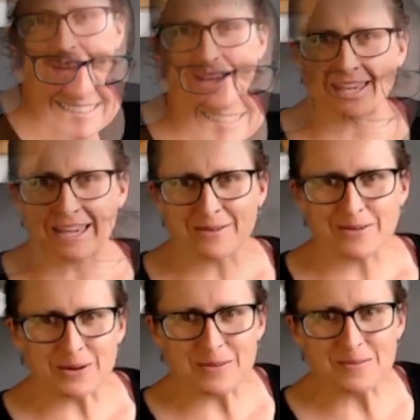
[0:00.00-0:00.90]
Okay,
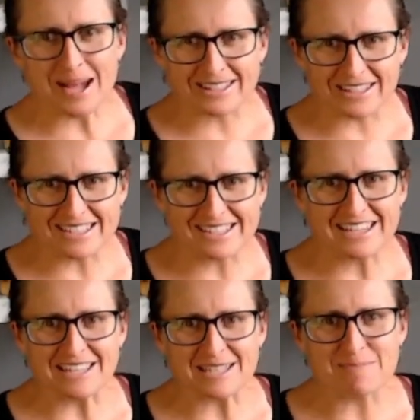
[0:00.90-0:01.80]
welcome back. You can
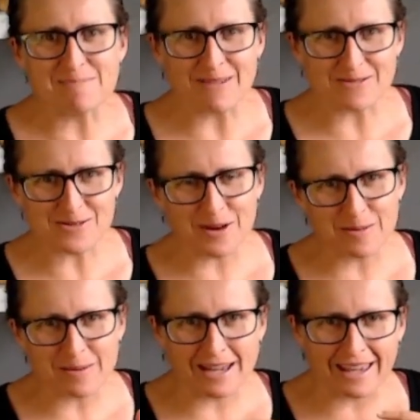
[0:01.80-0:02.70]
see it's met
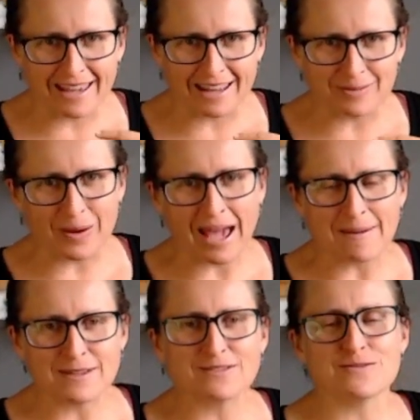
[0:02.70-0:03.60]
Varoma, and we were
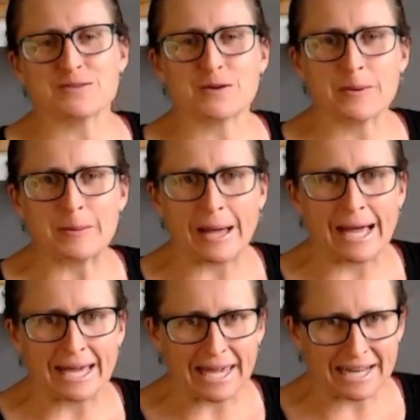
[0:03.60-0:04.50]
aiming for Varoma,
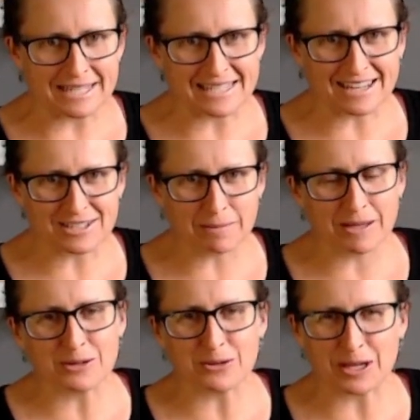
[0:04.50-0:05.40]
and it's actually been
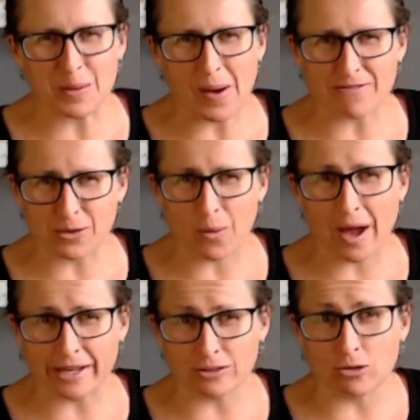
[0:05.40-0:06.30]
cooking away for quite
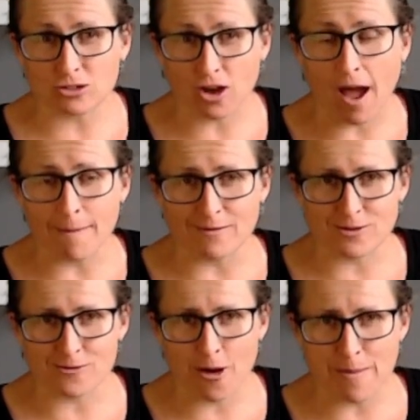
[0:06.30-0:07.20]
a long time at
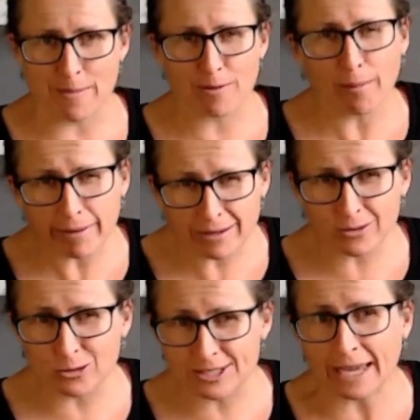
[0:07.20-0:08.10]
Varoma. Probably a
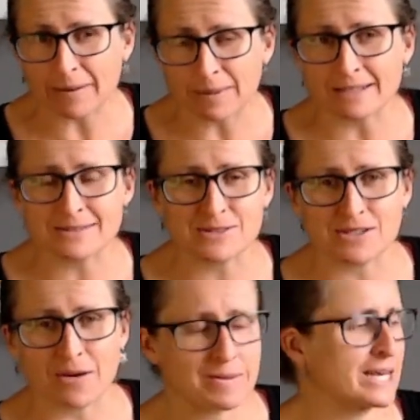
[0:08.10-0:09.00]
good 10 minutes or so,
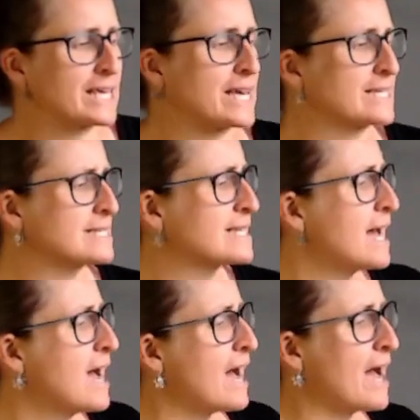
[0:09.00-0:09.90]
I'm going to guess.
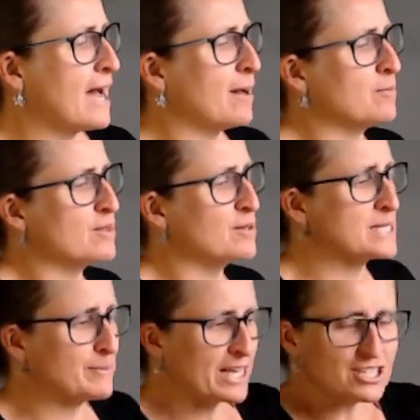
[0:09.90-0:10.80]
The
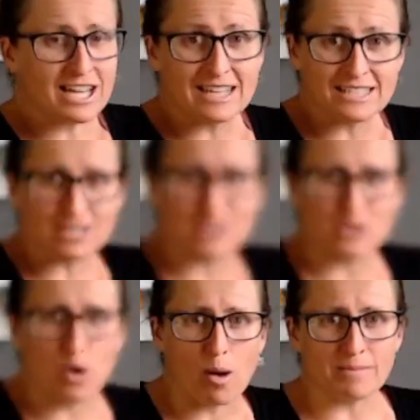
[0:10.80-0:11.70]
splash guard did its
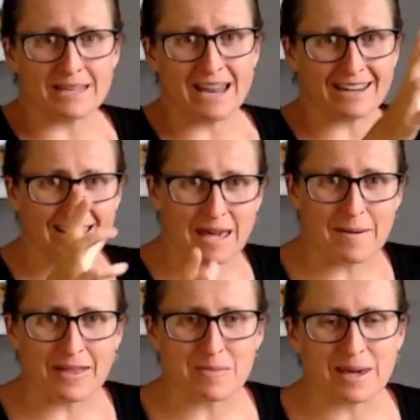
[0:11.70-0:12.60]
job. None came
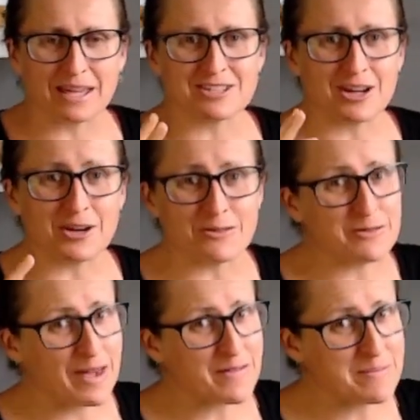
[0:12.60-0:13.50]
out of the bench. I don't know if you've
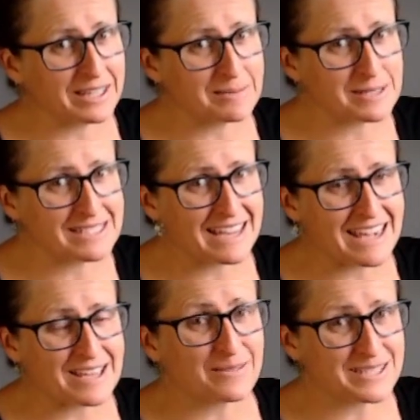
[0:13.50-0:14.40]
ever made the
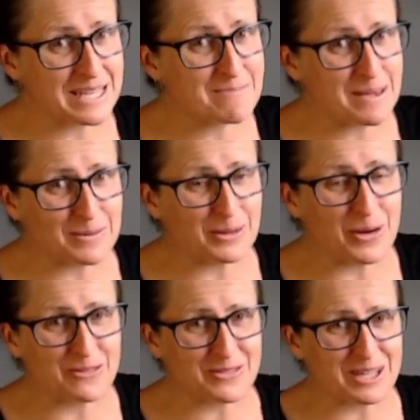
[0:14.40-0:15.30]
mistake, and I've seen people
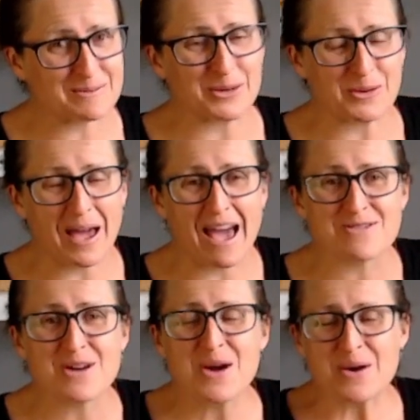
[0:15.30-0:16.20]
on Facebook who have,
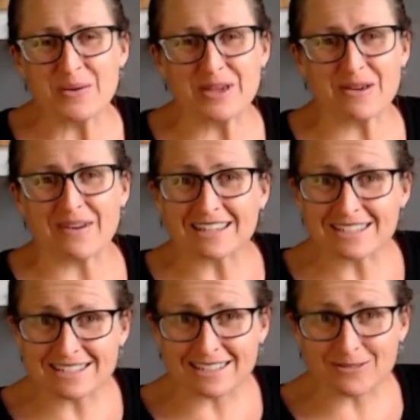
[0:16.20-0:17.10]
where they've
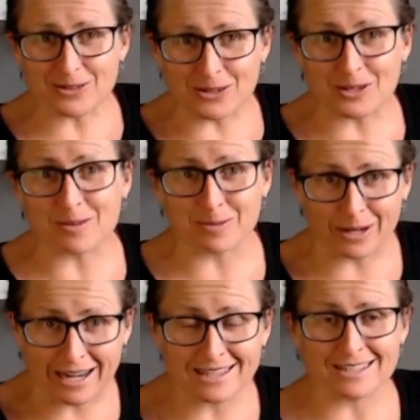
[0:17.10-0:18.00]
actually forgotten to put
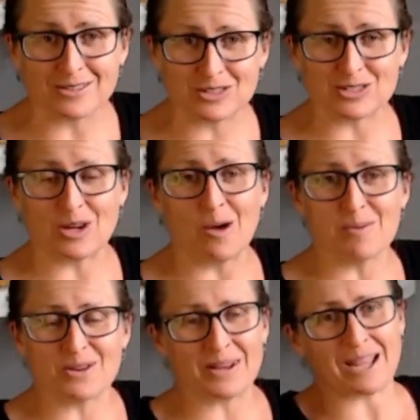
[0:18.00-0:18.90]
anything on the top,
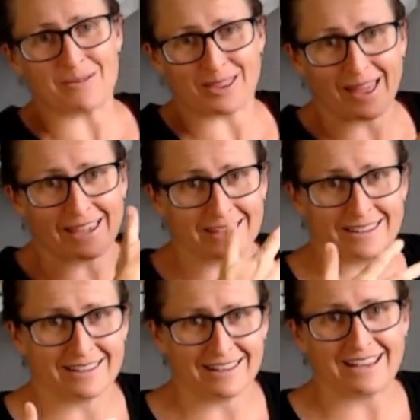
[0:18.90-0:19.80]
and you end up with like
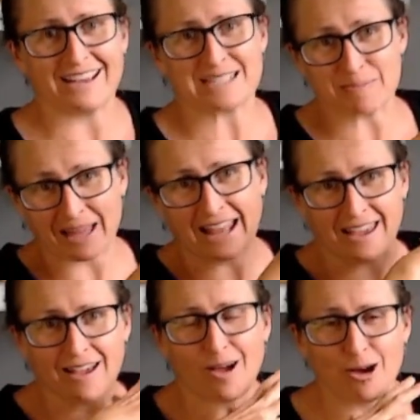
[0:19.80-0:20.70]
a
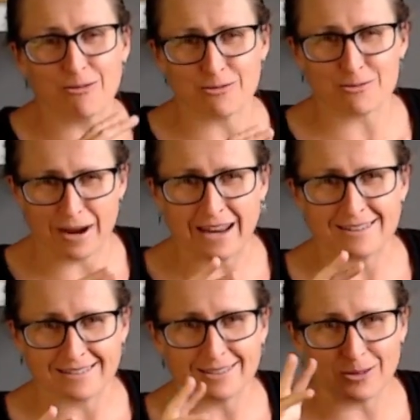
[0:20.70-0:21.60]
splatter of
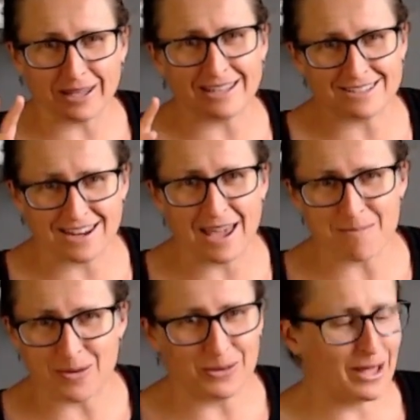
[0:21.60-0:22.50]
red-looking jam
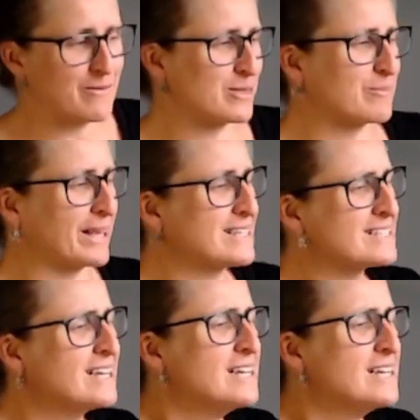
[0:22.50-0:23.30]
all over the place.